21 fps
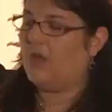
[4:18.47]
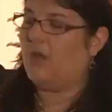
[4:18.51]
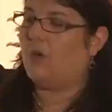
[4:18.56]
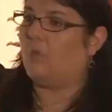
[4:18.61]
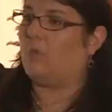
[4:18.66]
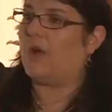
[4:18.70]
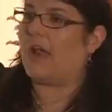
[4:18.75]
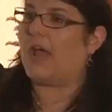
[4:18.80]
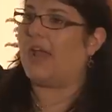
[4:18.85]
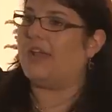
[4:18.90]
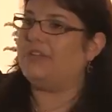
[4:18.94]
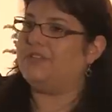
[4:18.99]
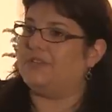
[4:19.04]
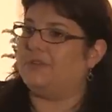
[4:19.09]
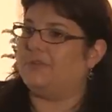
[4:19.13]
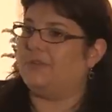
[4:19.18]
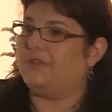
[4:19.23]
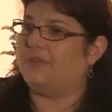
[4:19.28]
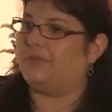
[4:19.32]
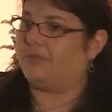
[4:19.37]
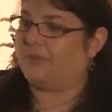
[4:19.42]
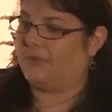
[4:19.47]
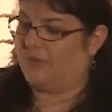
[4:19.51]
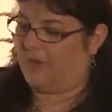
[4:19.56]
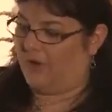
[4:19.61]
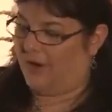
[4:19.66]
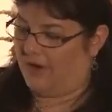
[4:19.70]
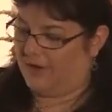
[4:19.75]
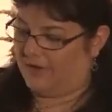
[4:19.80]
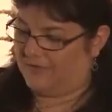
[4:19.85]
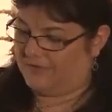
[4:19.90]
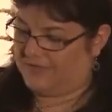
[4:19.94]
What I do in Through the
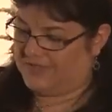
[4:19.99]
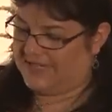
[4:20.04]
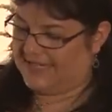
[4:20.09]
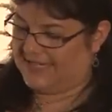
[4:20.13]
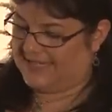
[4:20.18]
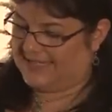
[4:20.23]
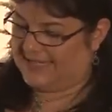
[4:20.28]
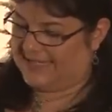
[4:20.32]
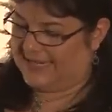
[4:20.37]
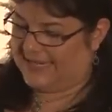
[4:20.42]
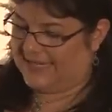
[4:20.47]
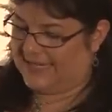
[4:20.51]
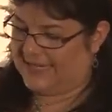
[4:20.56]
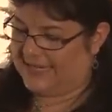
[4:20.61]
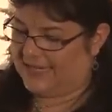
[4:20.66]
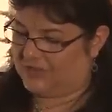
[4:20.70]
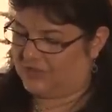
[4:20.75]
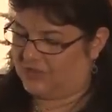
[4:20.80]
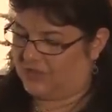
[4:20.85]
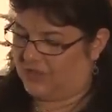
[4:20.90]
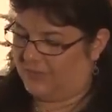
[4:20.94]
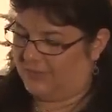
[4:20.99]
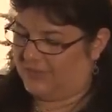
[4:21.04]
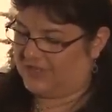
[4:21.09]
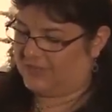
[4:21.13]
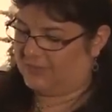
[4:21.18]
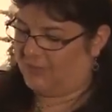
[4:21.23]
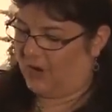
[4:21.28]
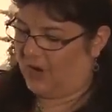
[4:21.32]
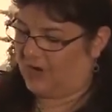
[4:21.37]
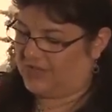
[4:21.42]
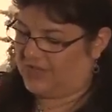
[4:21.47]
Heart of Dixie,
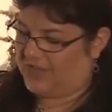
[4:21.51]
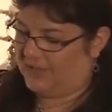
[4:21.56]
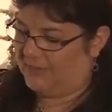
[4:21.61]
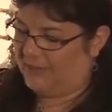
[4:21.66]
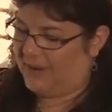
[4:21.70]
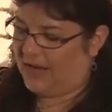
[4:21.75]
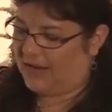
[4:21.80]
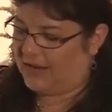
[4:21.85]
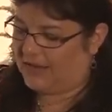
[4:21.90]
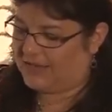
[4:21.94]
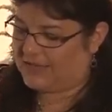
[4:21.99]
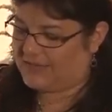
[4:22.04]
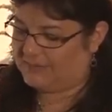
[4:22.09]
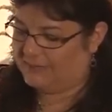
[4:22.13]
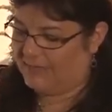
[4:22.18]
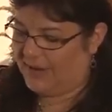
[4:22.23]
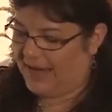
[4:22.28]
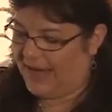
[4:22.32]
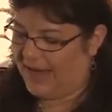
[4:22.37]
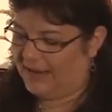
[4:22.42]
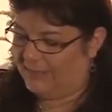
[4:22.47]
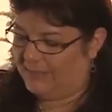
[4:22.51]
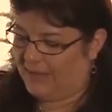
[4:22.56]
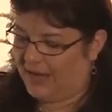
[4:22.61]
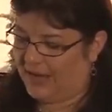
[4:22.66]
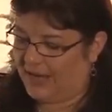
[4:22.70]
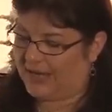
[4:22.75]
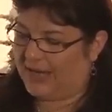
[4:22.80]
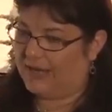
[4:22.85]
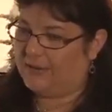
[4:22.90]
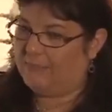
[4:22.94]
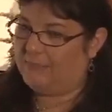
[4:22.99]
Sherman's March and America's and
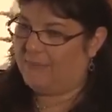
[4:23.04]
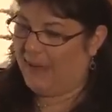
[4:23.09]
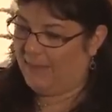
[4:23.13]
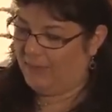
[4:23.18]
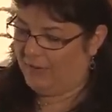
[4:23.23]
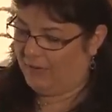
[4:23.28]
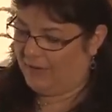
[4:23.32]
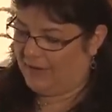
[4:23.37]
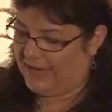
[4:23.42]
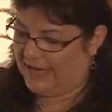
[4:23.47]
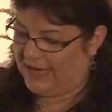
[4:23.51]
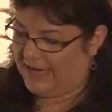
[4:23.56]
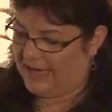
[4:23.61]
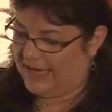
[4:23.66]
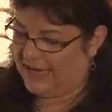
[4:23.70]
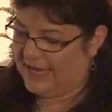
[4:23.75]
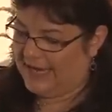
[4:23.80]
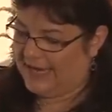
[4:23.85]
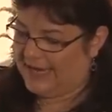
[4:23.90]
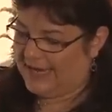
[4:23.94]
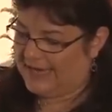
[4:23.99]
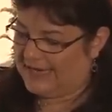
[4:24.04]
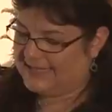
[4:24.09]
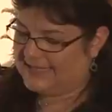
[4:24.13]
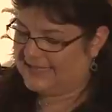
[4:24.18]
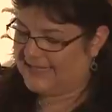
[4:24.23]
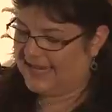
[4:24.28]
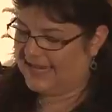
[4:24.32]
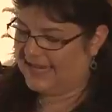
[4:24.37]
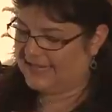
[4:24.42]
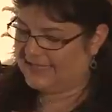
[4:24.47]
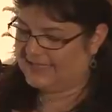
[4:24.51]
American Memory is
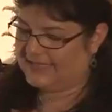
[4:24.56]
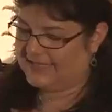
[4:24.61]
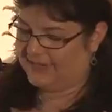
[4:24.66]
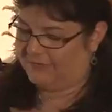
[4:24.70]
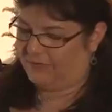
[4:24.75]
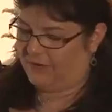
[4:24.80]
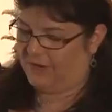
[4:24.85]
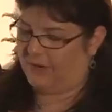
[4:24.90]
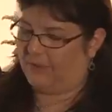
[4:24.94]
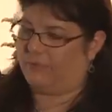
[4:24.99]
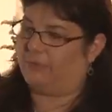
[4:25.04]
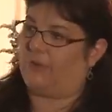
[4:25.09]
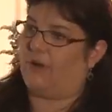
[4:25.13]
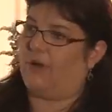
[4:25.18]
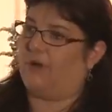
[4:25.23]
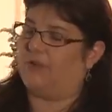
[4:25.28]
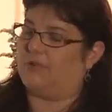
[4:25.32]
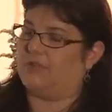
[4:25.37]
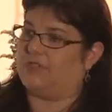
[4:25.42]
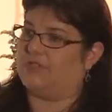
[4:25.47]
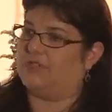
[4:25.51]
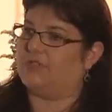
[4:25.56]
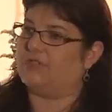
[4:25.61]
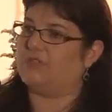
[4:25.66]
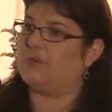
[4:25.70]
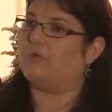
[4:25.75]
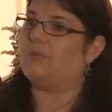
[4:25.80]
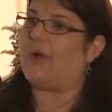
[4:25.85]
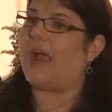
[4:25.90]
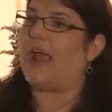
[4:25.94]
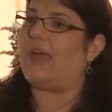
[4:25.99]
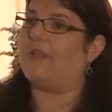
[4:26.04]
take a different approach. And
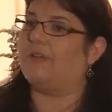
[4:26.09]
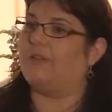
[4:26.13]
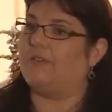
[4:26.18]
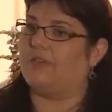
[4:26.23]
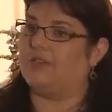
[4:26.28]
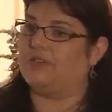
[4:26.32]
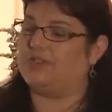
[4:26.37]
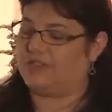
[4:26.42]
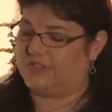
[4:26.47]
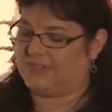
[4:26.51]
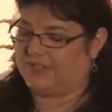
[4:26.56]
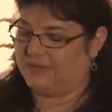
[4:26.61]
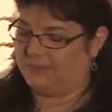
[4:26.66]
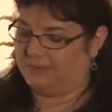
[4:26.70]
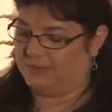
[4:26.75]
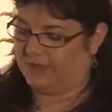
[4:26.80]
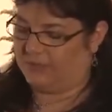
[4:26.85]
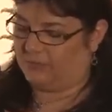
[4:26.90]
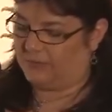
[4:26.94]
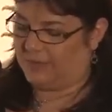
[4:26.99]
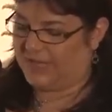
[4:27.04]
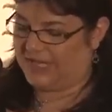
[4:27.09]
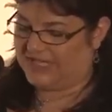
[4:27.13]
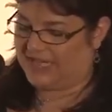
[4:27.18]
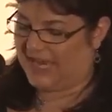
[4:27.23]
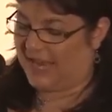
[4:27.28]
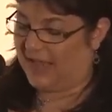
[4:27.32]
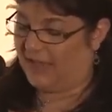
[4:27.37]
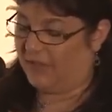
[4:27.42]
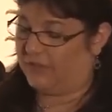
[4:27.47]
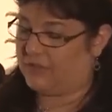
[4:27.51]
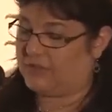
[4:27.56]
so rather than simply
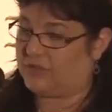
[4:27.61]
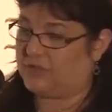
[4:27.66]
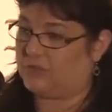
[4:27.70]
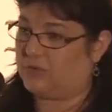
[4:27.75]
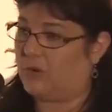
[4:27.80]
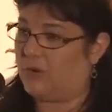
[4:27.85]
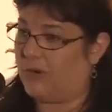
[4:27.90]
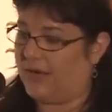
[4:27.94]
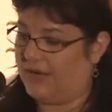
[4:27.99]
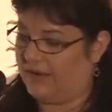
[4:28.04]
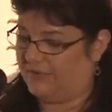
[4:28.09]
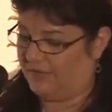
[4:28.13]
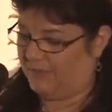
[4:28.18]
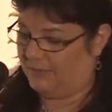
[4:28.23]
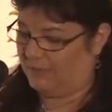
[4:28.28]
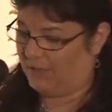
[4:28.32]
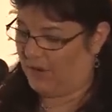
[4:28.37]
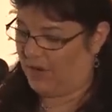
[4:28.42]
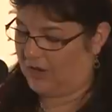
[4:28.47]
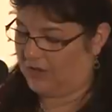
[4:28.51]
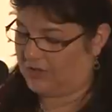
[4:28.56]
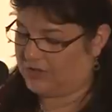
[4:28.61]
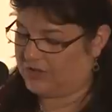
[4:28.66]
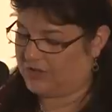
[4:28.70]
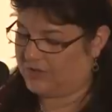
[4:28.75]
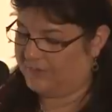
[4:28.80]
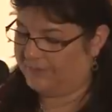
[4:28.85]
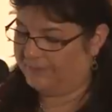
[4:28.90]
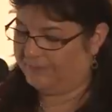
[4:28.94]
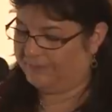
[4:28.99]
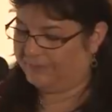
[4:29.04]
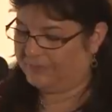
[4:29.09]
retell the story of the
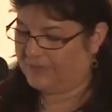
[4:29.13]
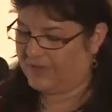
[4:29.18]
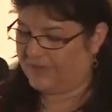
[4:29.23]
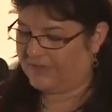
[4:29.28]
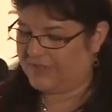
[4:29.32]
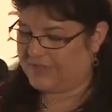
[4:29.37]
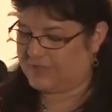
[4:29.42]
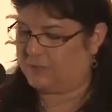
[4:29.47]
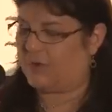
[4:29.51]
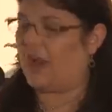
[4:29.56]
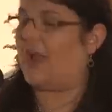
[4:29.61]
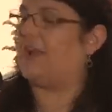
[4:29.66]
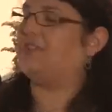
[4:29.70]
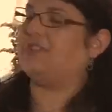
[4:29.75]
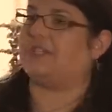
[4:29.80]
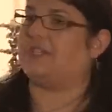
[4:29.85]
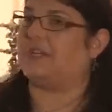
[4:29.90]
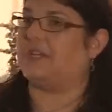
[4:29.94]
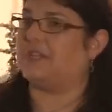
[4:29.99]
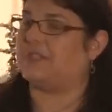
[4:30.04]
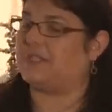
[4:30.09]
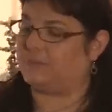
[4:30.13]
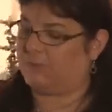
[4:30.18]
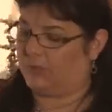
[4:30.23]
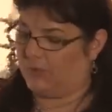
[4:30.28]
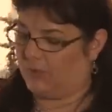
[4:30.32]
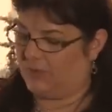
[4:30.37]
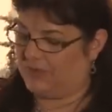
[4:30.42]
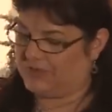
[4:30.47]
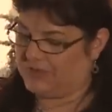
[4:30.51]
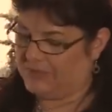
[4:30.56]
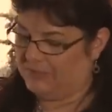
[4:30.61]
march, this project
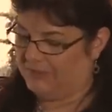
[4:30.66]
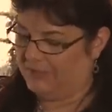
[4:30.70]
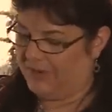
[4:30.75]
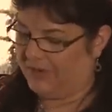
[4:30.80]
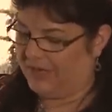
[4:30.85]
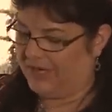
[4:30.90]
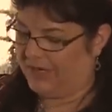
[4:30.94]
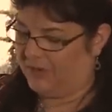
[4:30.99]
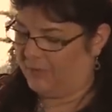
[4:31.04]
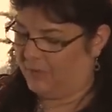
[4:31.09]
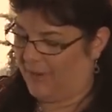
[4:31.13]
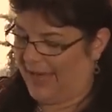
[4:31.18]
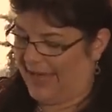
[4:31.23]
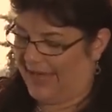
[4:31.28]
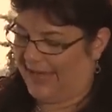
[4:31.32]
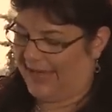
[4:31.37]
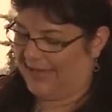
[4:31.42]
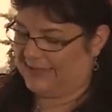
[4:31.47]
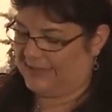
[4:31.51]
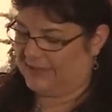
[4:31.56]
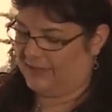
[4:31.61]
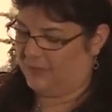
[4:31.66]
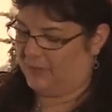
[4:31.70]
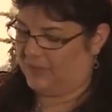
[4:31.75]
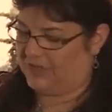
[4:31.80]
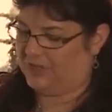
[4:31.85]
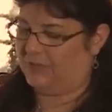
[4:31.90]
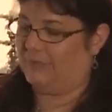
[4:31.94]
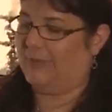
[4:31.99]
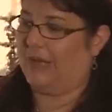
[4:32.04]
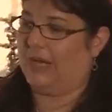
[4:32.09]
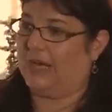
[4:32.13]
explores the myriad ways in
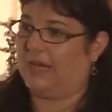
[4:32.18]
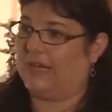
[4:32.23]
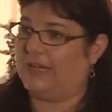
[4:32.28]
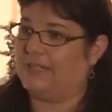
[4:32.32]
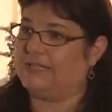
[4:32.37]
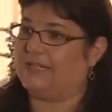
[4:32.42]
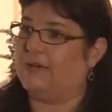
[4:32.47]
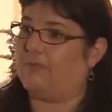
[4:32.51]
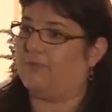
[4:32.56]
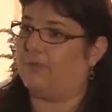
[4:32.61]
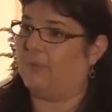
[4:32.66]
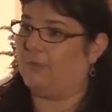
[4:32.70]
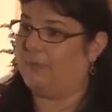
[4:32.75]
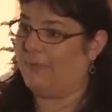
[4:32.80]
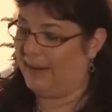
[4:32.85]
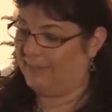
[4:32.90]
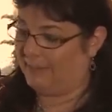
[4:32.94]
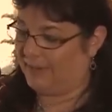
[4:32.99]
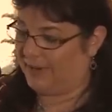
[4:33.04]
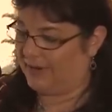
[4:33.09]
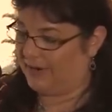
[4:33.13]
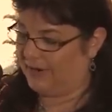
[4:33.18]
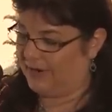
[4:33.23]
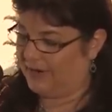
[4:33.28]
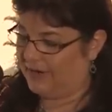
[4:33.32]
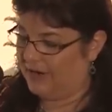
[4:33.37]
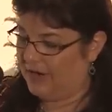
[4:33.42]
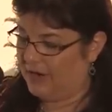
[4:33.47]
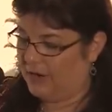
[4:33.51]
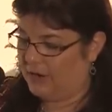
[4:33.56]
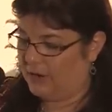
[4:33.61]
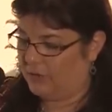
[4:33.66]
which Americans have
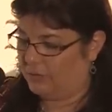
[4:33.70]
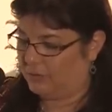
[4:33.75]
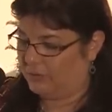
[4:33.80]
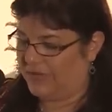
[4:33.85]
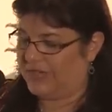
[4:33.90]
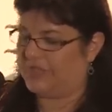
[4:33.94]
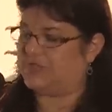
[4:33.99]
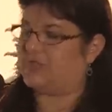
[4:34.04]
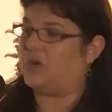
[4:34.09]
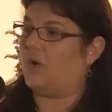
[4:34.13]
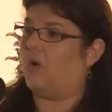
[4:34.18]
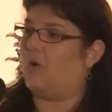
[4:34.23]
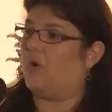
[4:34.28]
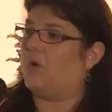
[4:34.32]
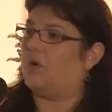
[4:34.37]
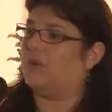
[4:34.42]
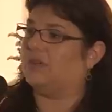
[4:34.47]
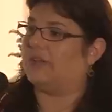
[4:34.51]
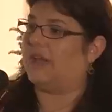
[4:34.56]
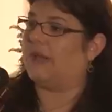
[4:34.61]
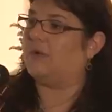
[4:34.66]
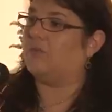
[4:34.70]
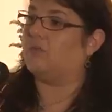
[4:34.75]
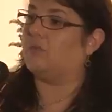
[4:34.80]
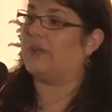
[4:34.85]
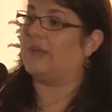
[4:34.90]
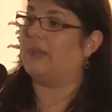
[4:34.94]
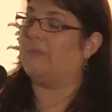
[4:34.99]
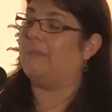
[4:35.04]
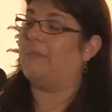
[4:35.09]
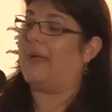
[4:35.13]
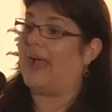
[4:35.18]
remembered, retold, and
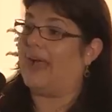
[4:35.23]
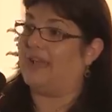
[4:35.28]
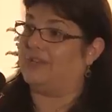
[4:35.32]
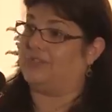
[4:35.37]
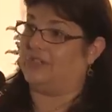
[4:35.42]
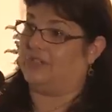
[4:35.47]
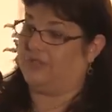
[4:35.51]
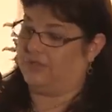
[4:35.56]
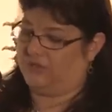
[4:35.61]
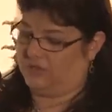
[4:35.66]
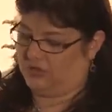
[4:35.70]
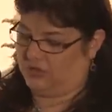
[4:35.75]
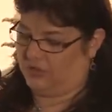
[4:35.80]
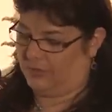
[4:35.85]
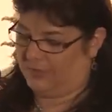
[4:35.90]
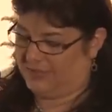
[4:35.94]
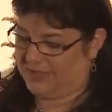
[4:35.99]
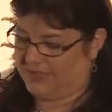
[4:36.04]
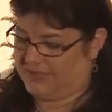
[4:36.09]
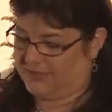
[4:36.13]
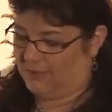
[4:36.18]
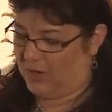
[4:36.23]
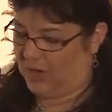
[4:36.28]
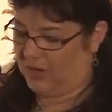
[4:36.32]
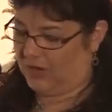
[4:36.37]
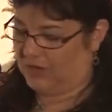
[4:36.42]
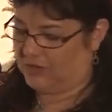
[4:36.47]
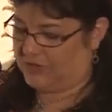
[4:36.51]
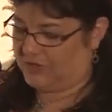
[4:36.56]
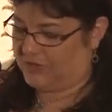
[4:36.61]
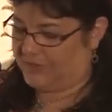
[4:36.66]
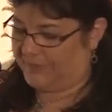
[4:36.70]
reimagined Sherman's
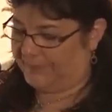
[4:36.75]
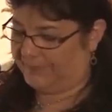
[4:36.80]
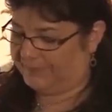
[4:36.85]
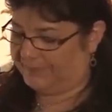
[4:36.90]
March.